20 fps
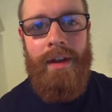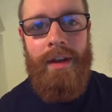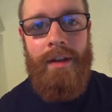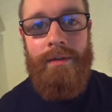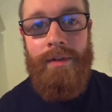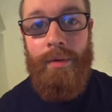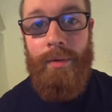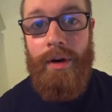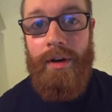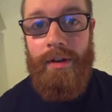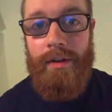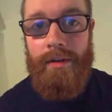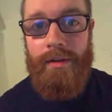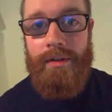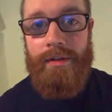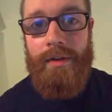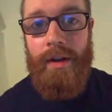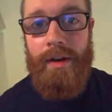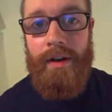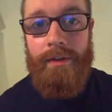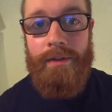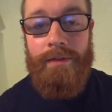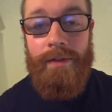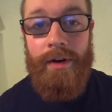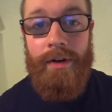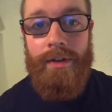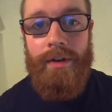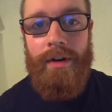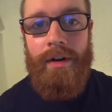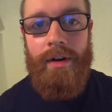If you want to study
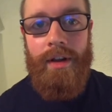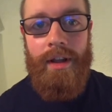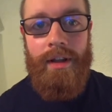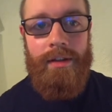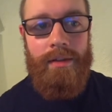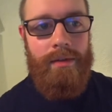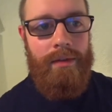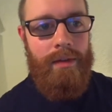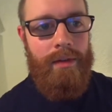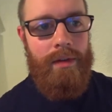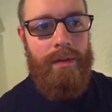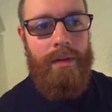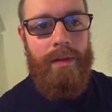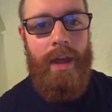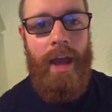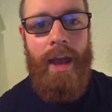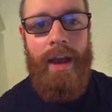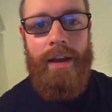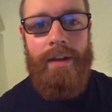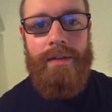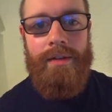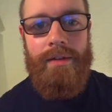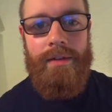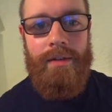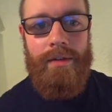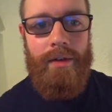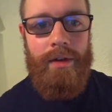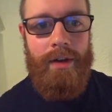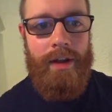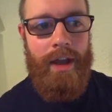further in Acts
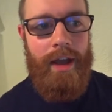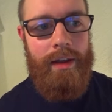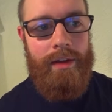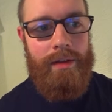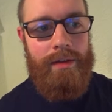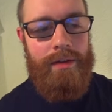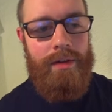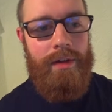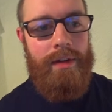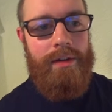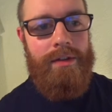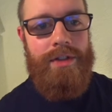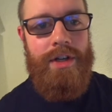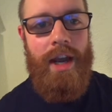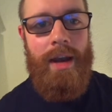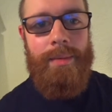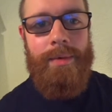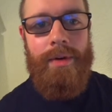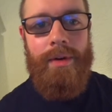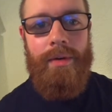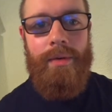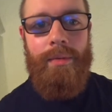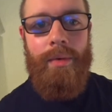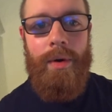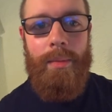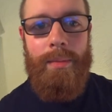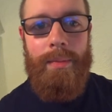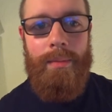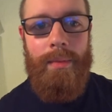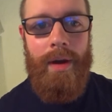and look at this chapter and
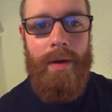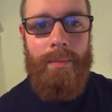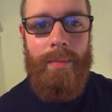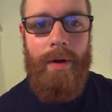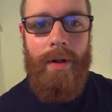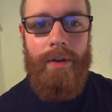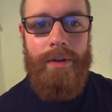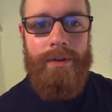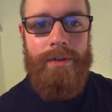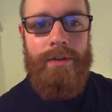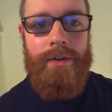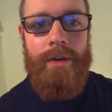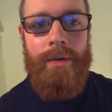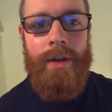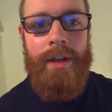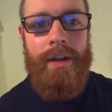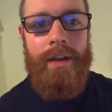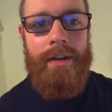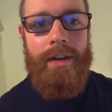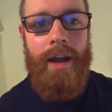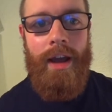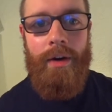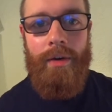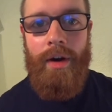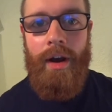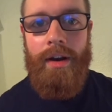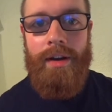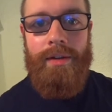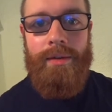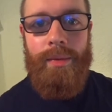what Paul is doing and how
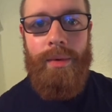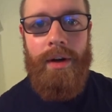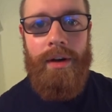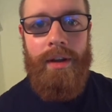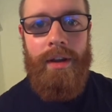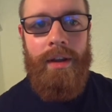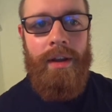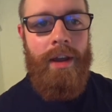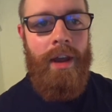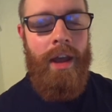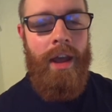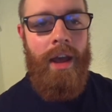God is working,